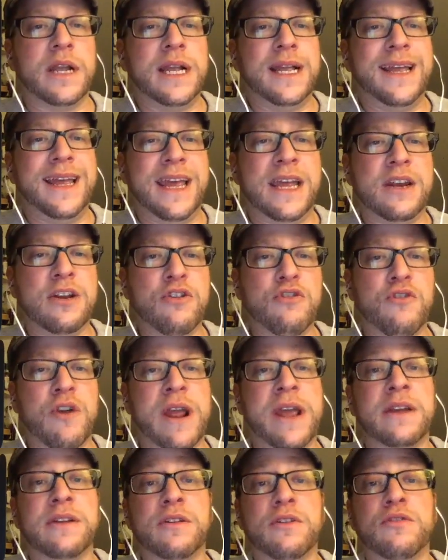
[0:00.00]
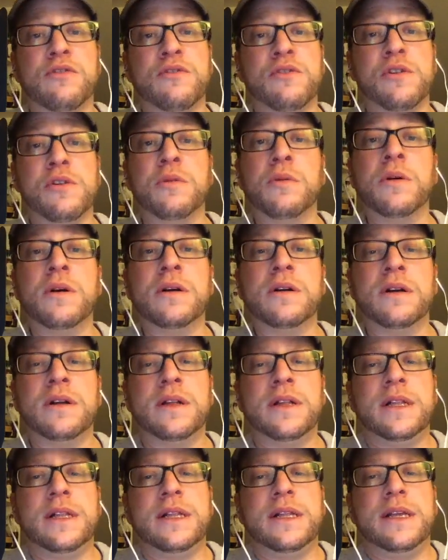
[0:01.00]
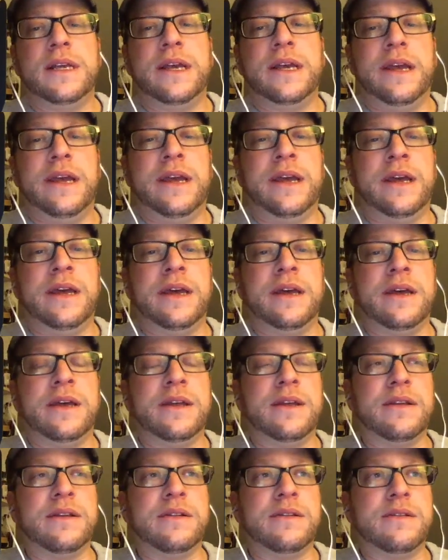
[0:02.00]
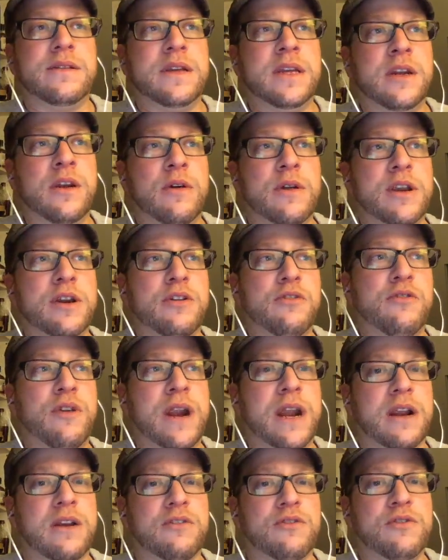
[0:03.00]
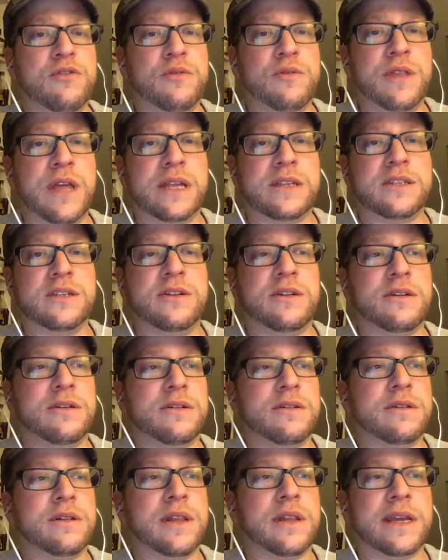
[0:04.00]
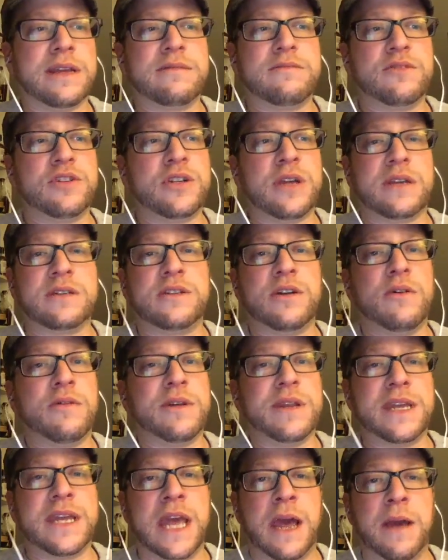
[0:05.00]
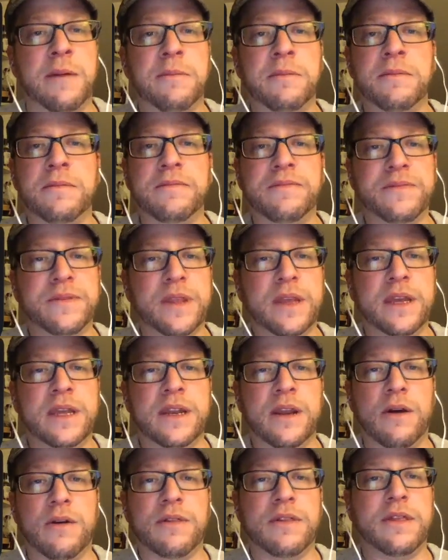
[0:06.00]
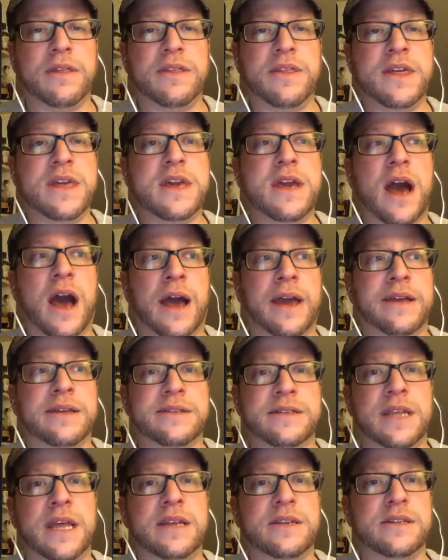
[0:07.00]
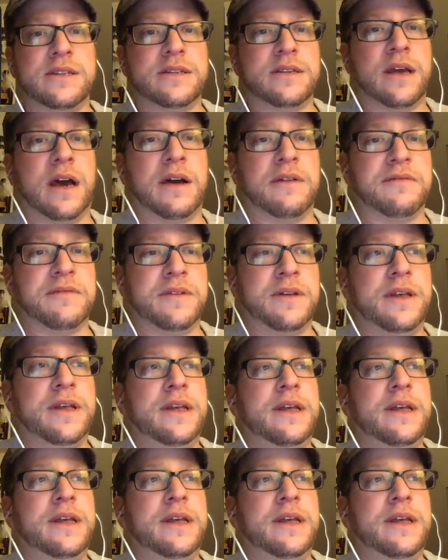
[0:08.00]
and Grand Cru. And, your Grand Cru, that's your like Chateau d'Yquem, the highest end stuff.